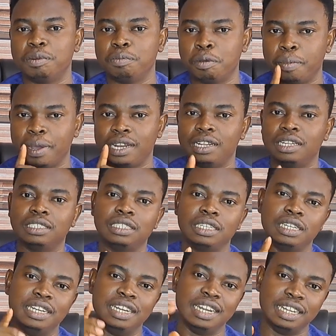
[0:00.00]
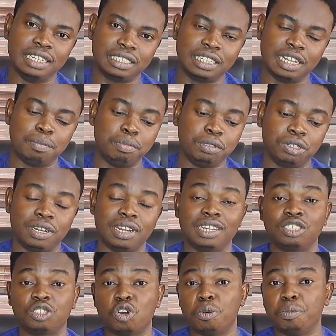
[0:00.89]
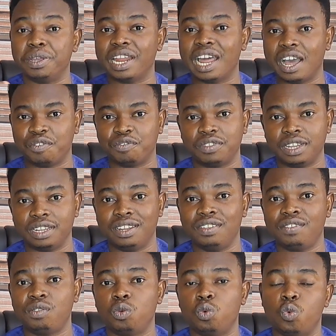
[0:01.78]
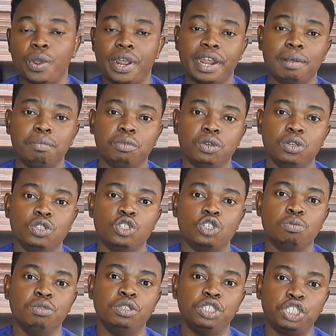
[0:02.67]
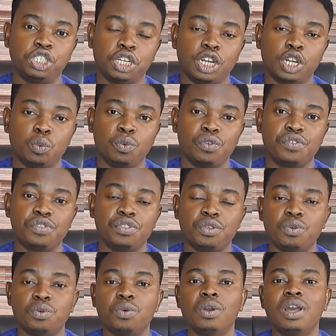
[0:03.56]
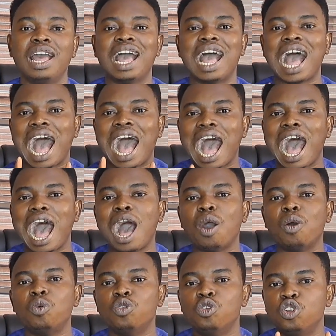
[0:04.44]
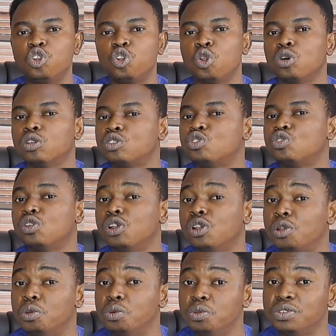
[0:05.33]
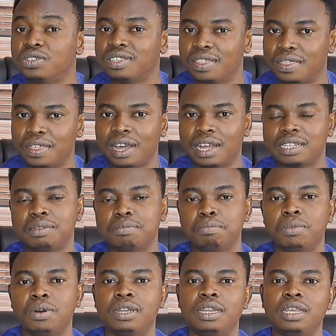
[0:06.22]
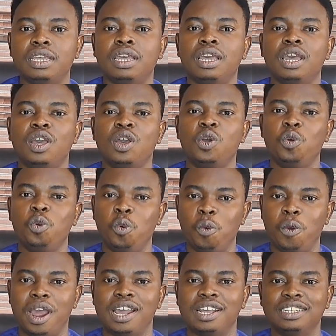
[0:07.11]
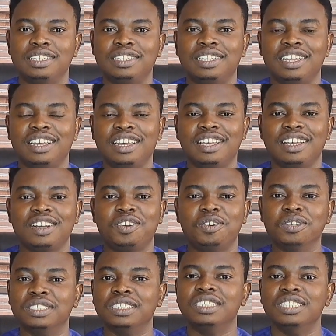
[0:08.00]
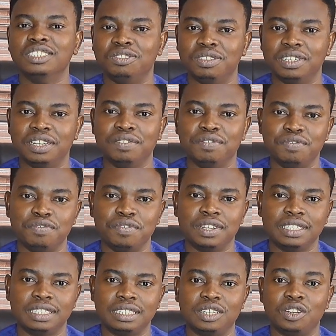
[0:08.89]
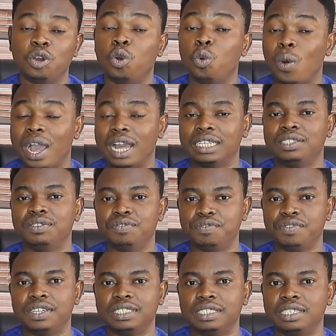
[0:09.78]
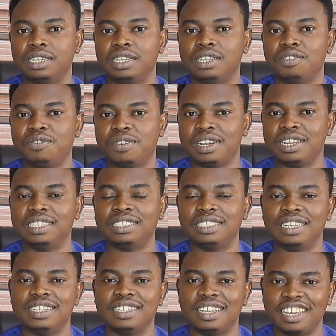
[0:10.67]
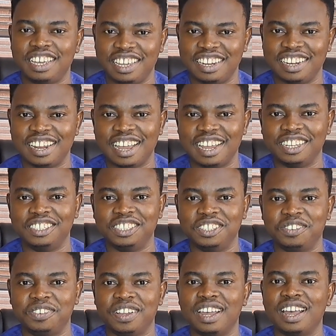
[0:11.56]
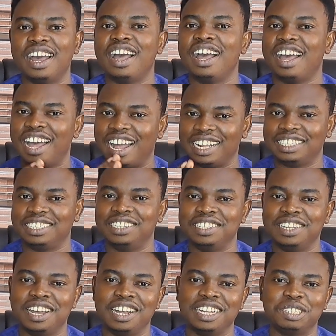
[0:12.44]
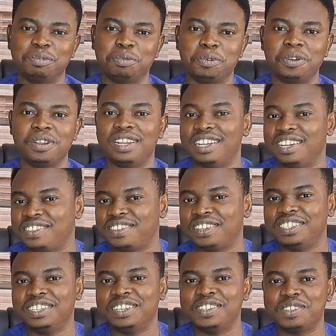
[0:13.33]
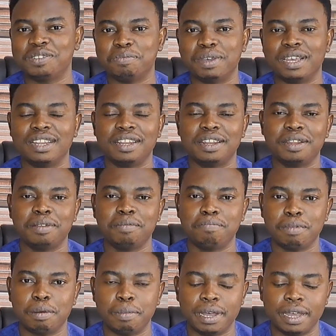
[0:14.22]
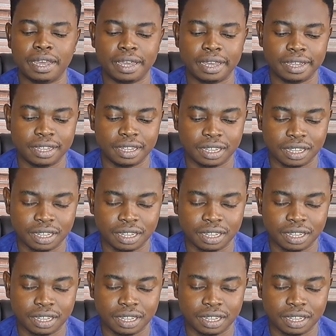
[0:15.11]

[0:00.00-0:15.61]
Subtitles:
Remember, there's a next episode that is coming after this where I'm going to be sharing with you how not to lose that money whilst considering investing or whilst investing in real estate in Nigeria as a diaspora. Ladies and gentlemen, bye-bye.